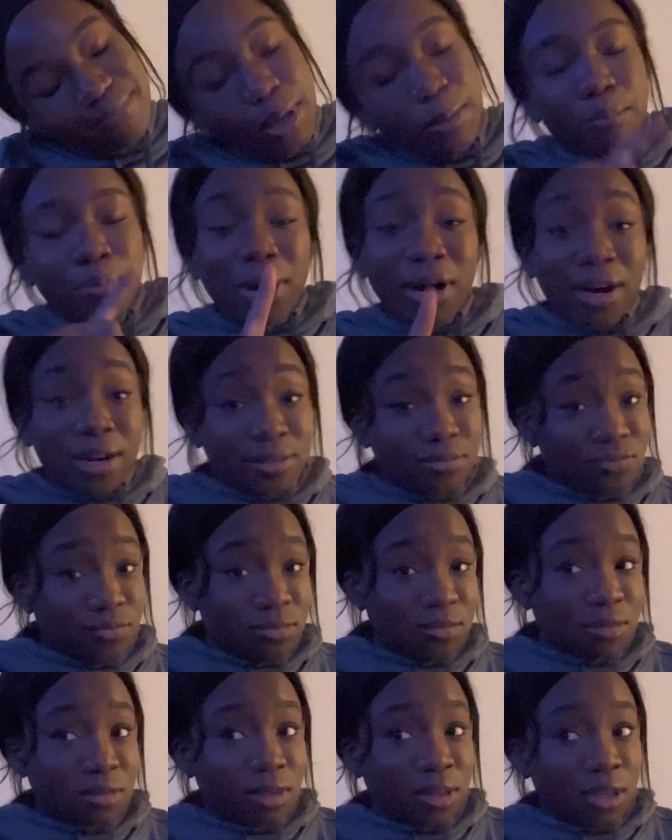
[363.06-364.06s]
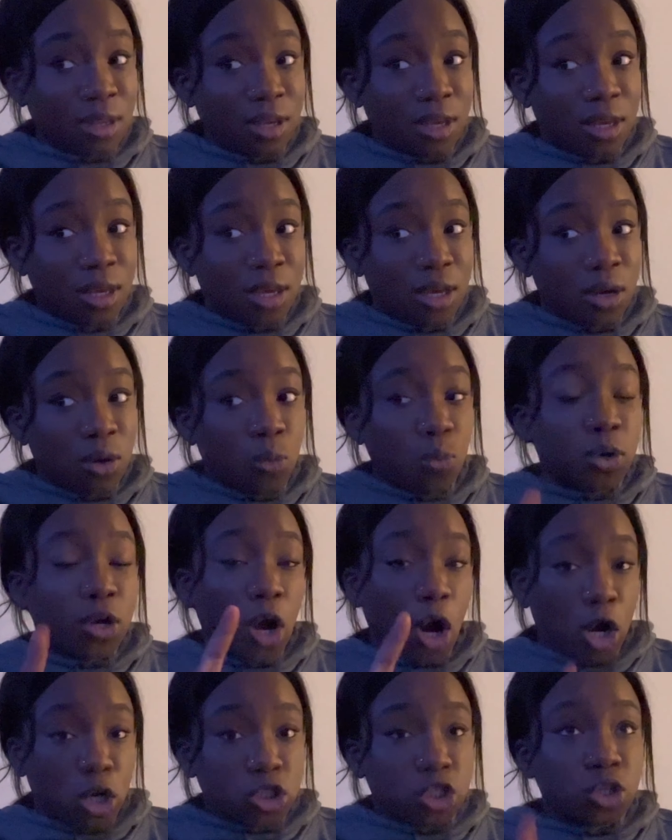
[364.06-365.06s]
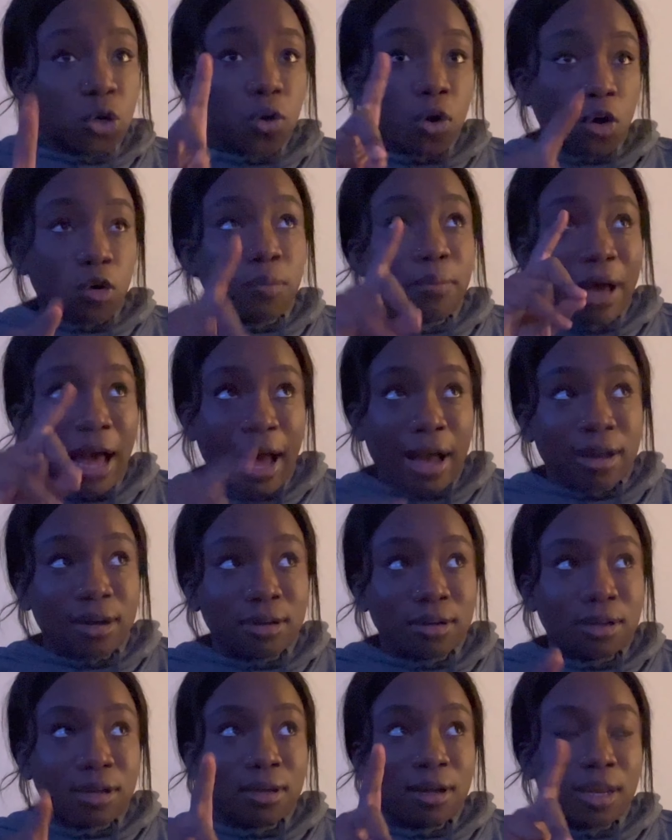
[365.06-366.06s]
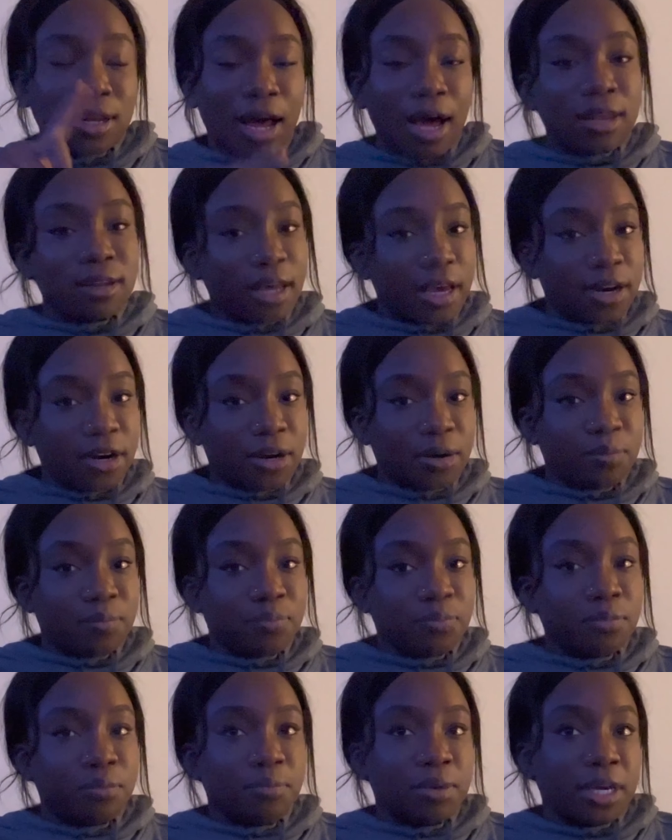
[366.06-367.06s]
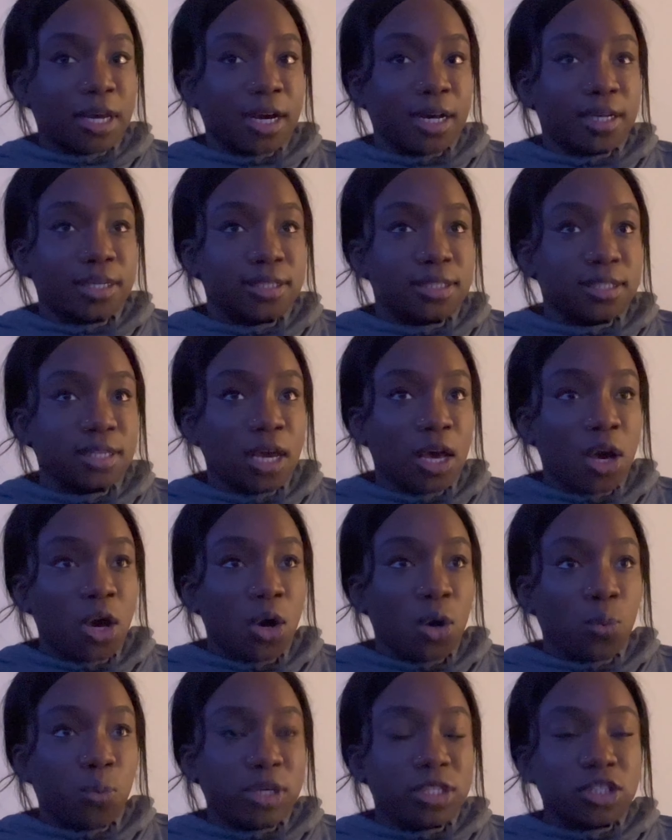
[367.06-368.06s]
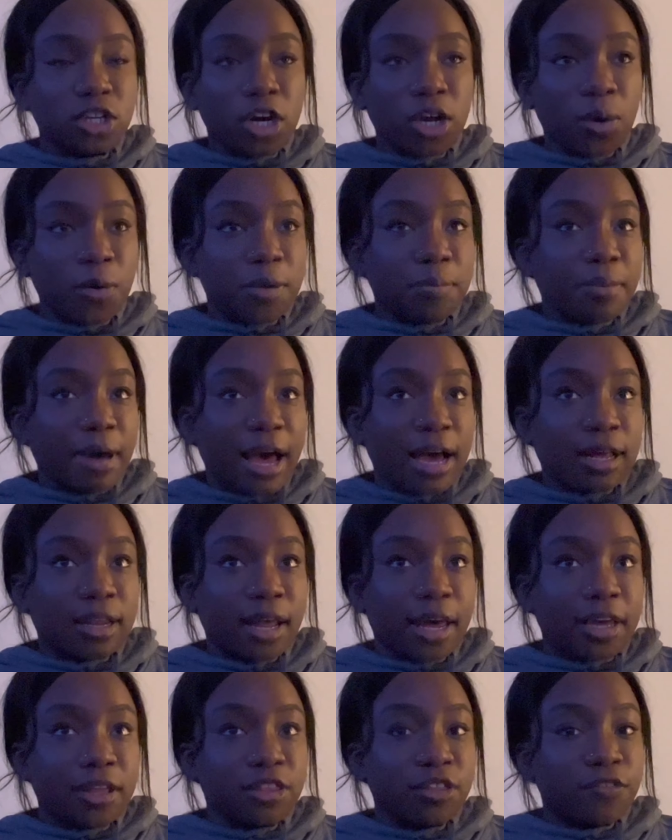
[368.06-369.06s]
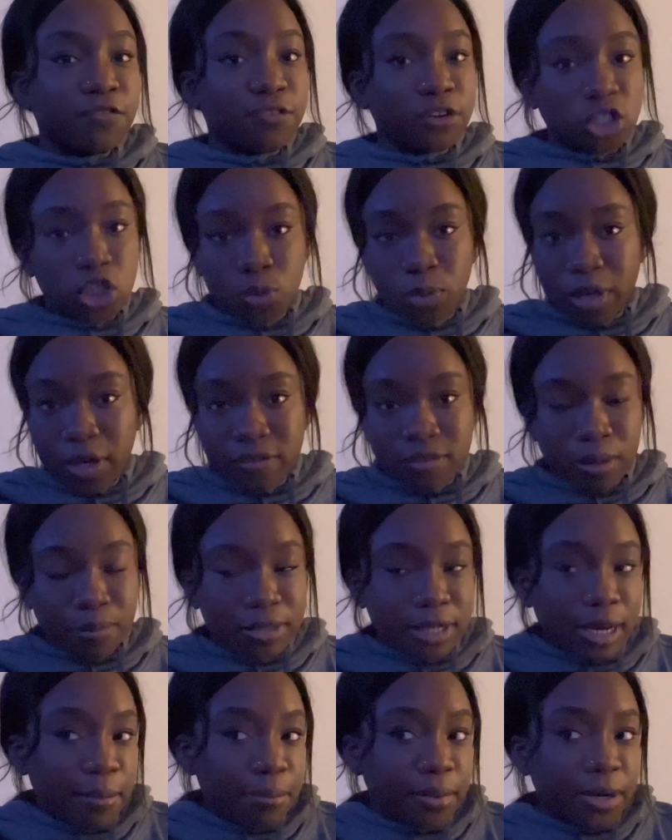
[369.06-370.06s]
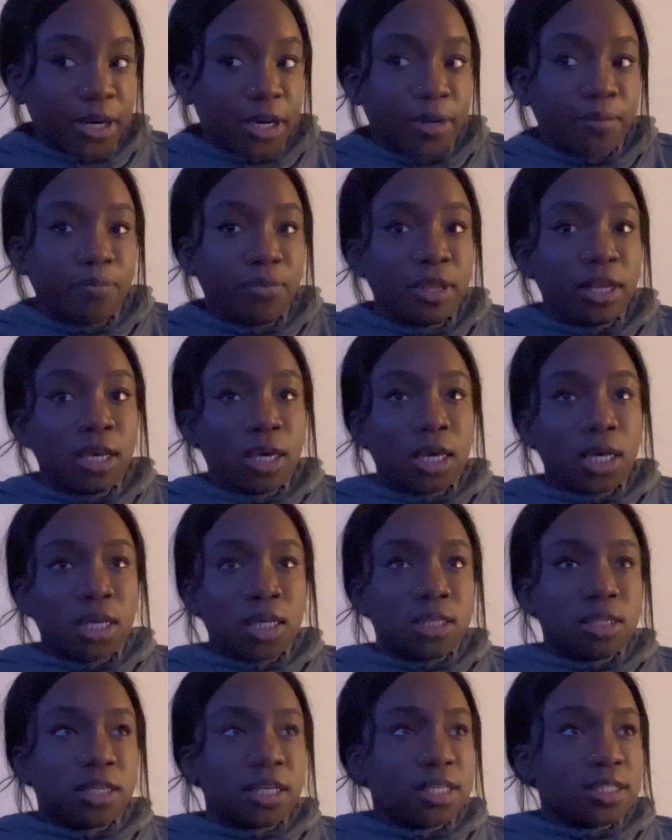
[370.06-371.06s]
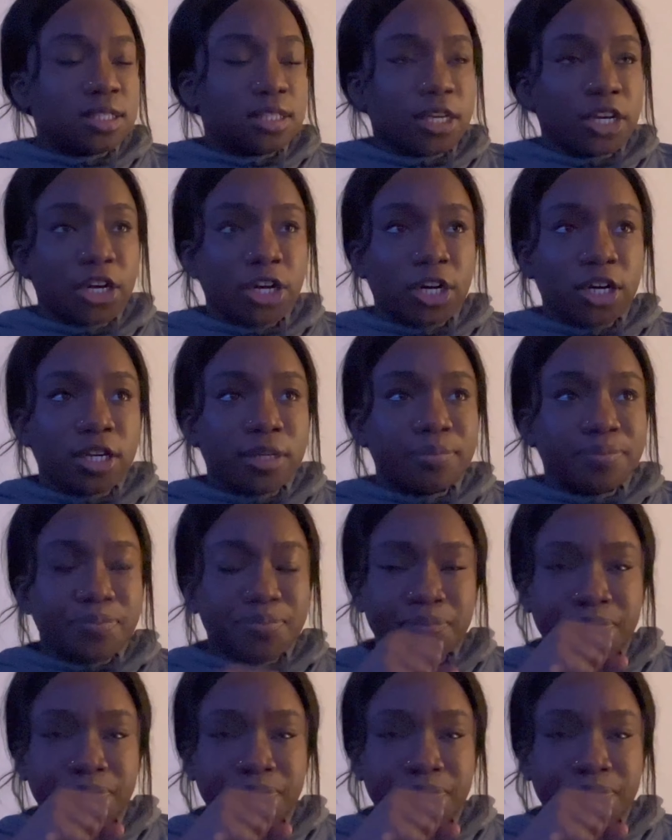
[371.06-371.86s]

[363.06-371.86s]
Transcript: But we also go back a lot later because we start going back like the first week of September. This year,